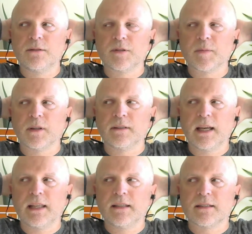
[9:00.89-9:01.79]

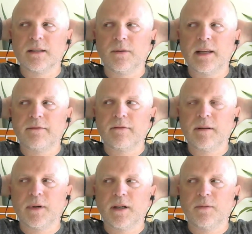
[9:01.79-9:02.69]
spontaneously whatever it
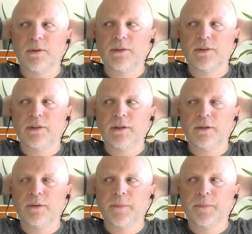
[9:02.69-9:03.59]
might want to do.